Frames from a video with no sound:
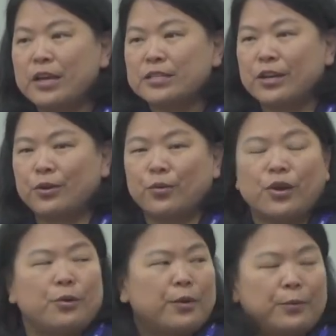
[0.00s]
So
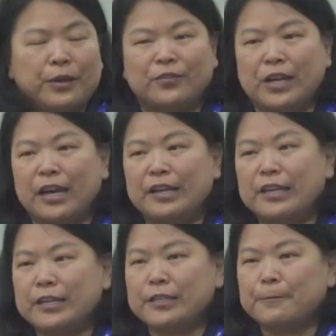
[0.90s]
what we've done
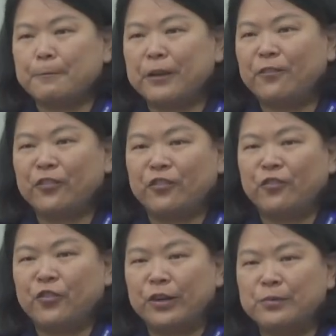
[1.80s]
is we've
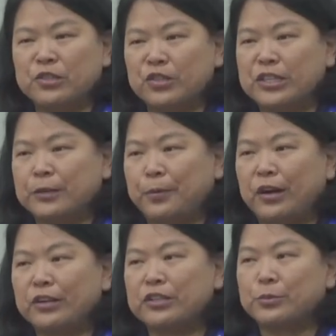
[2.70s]
formed strategic
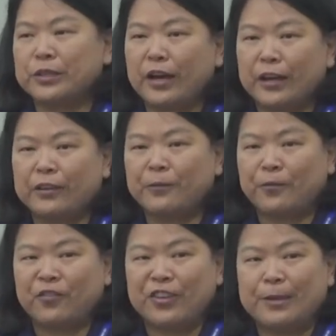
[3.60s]
partners with other
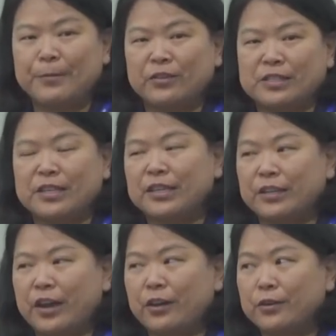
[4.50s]
female
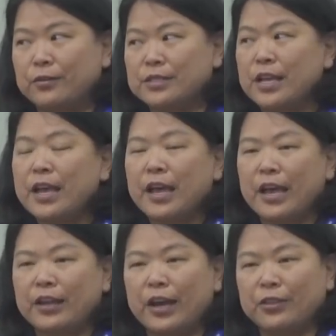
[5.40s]
CEOs
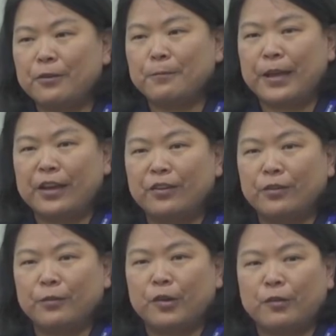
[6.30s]
and other
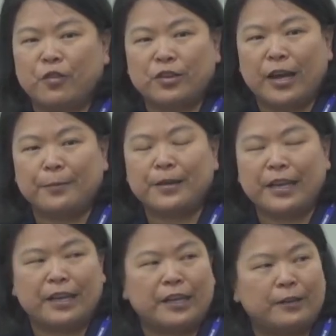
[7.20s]

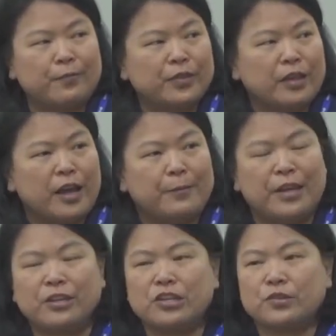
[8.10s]
male-dominated um,
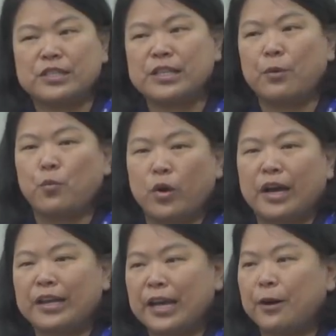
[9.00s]
industries that
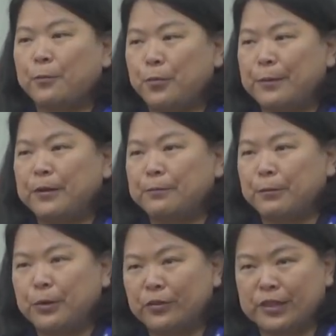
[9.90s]
want to help women
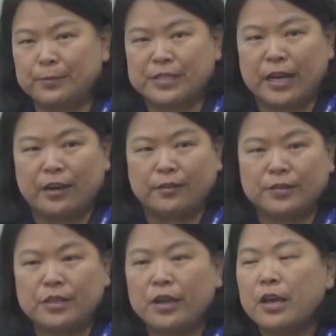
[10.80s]
promote
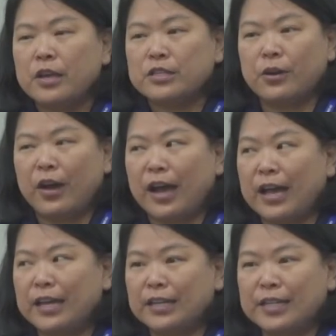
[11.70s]
themselves. So
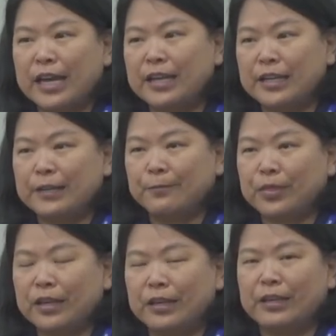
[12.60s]
I attended
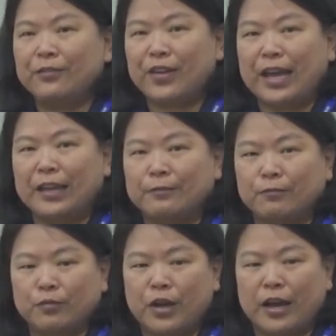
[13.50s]
an event
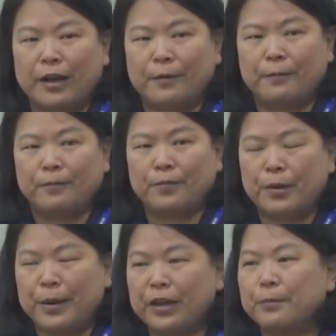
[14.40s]
um,
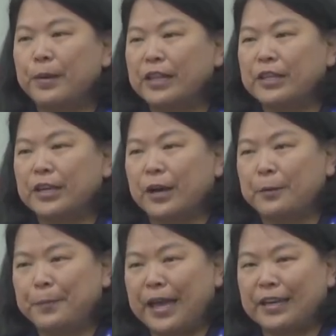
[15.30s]
about a month ago
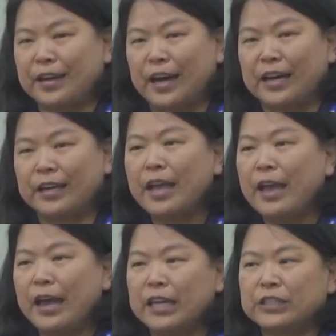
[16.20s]
in Bangkok,
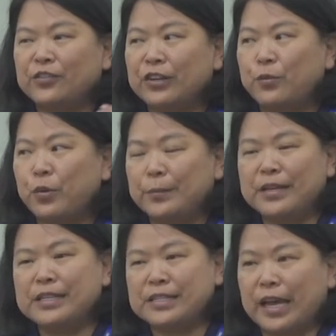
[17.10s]
and it's for women
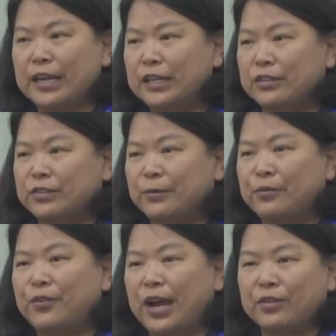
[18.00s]
executives from
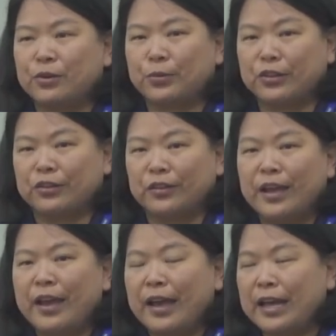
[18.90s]
around the world.
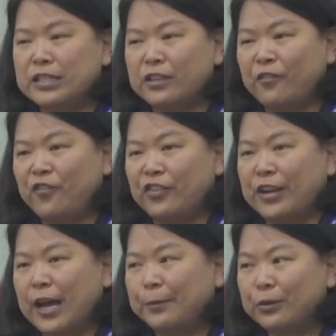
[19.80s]
And it's a
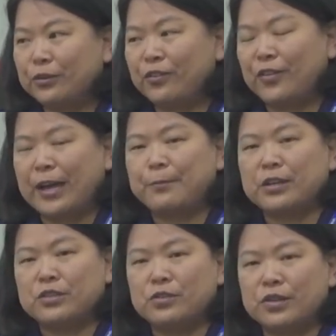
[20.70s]
phenomenal event
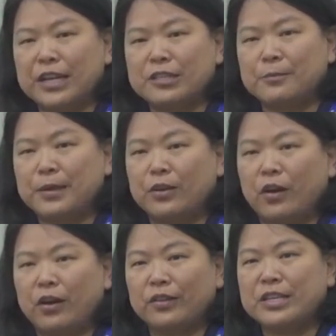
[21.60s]
because you get to meet
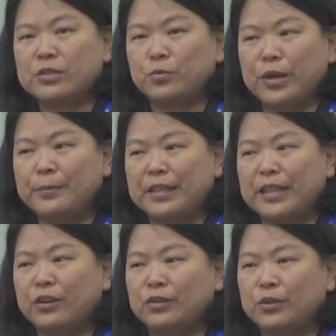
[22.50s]
all these women
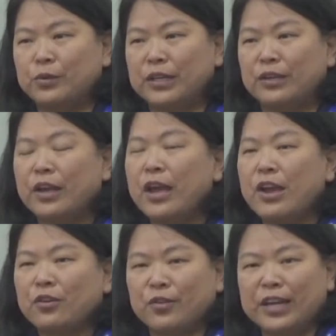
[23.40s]
that are doing
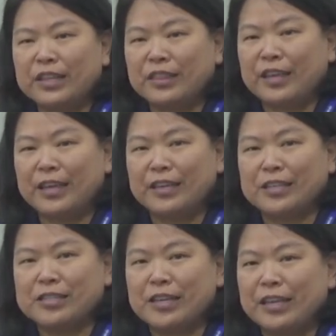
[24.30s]
great
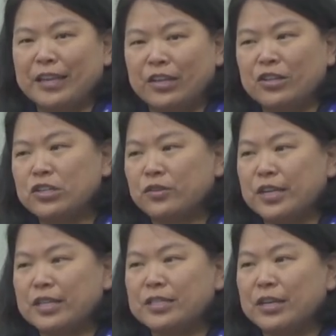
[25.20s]
things in
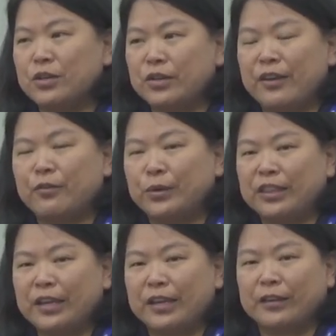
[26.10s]
industries that you never would
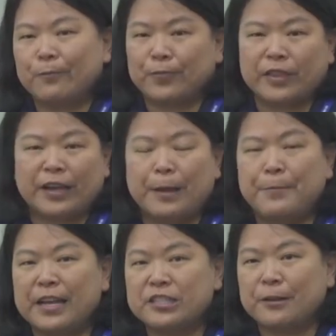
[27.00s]
think. Like I
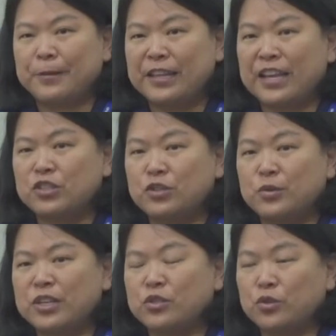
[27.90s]
met somebody that's
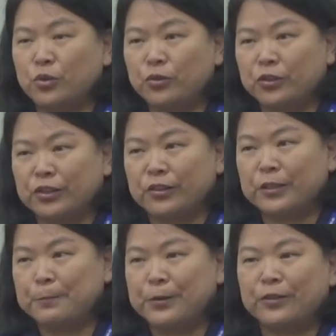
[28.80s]
doing solar.
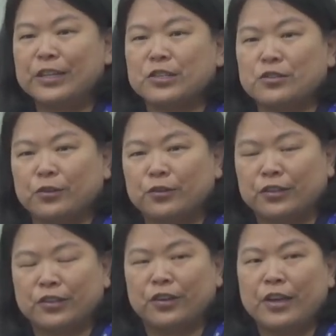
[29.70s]
They're building
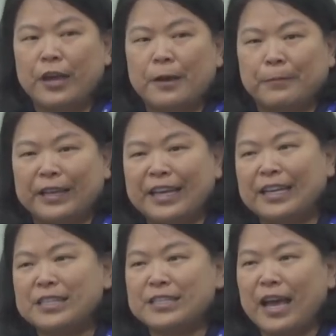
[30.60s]
solar
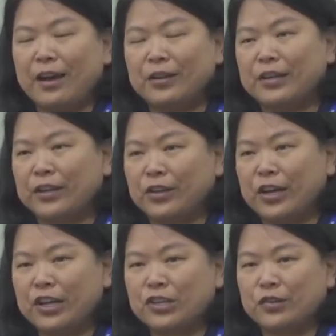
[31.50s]
plants out in other
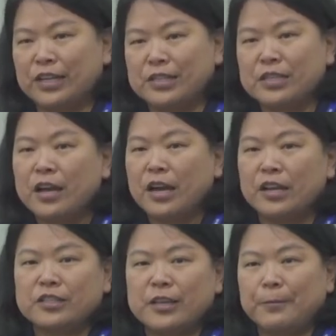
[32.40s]
countries.
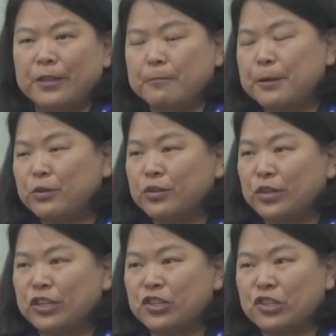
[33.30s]
Some other people are
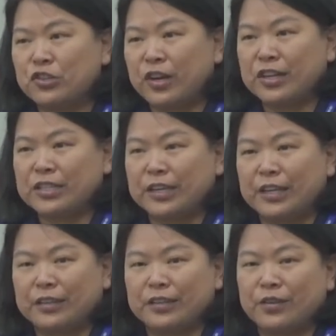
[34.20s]
doing
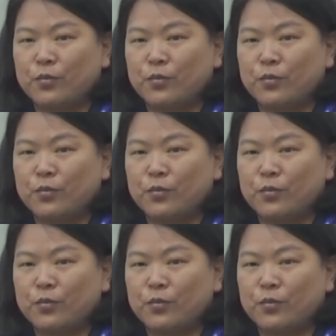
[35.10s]
construction.